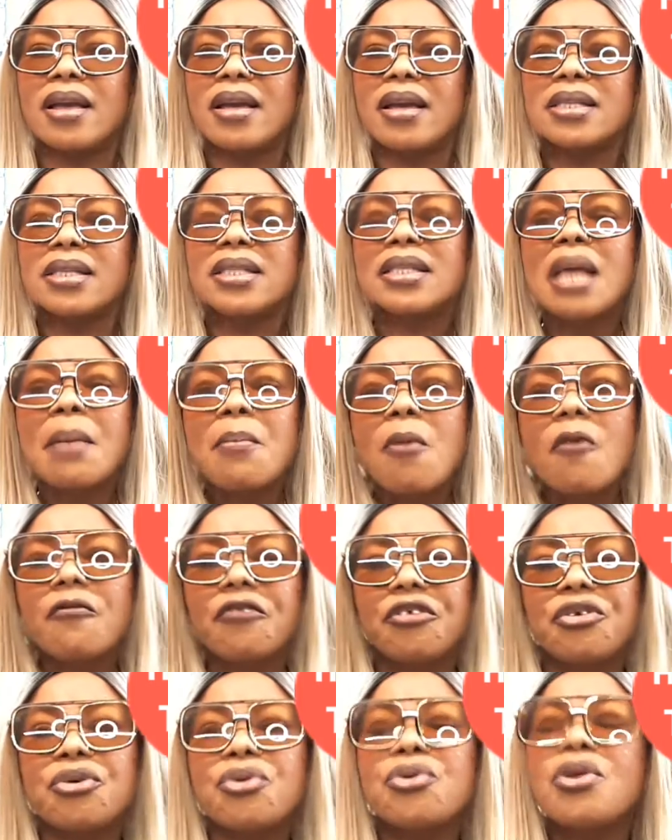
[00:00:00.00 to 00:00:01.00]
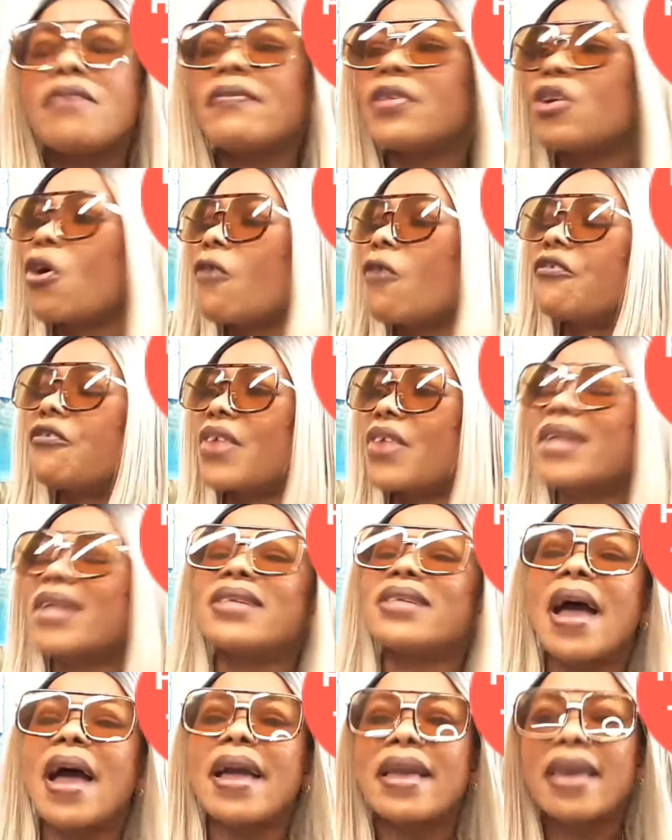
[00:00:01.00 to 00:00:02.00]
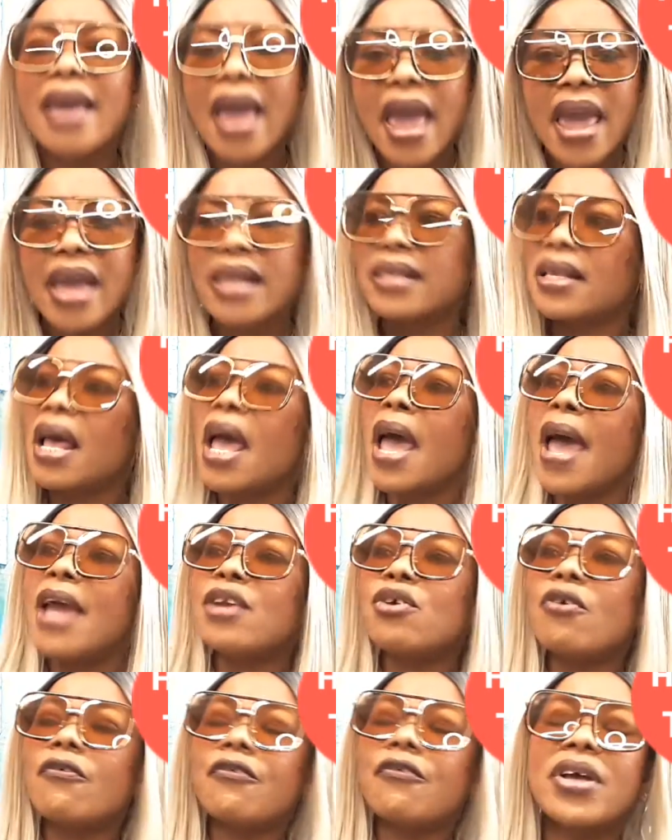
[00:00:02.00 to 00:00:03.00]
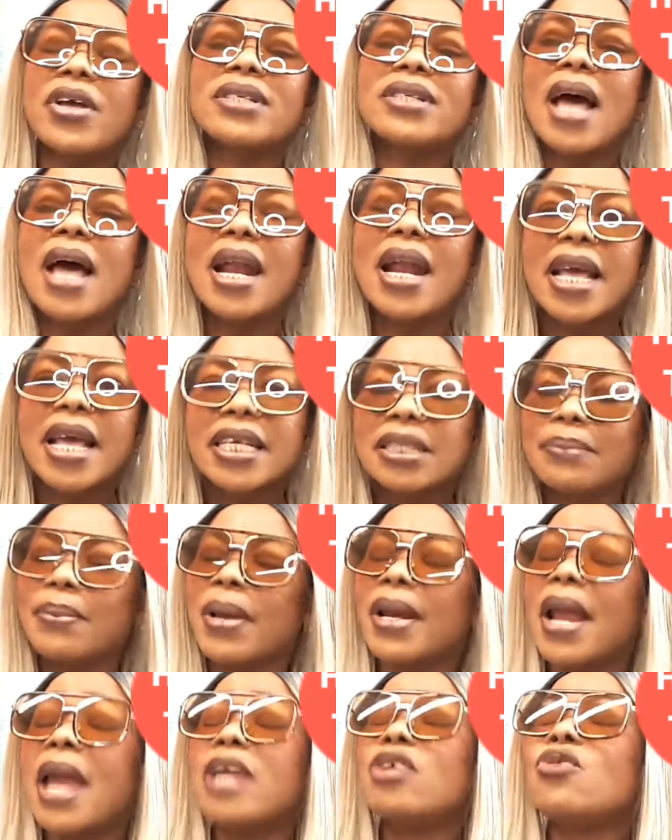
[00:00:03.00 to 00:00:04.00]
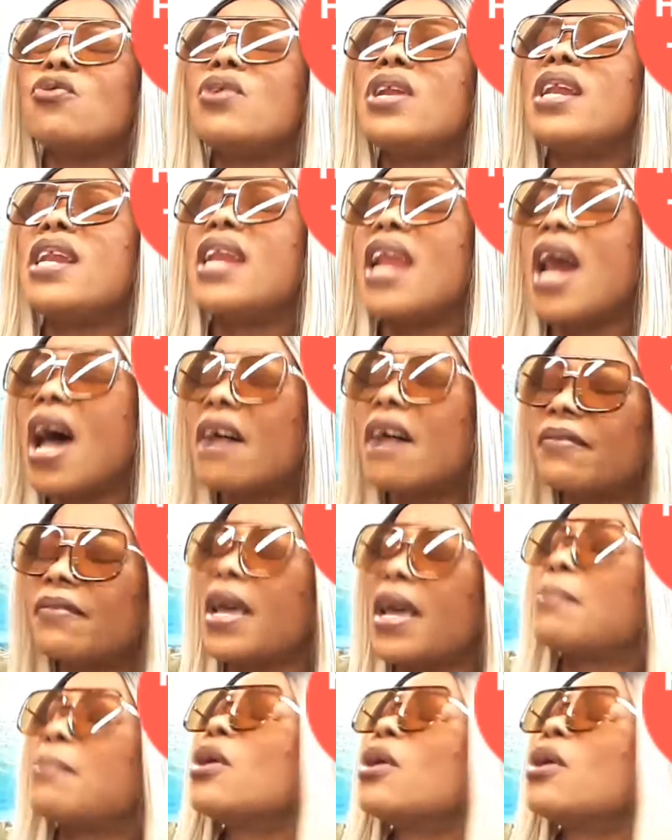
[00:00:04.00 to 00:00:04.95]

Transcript: Some of you, your friends are gays and your friends are lesbian, and you love them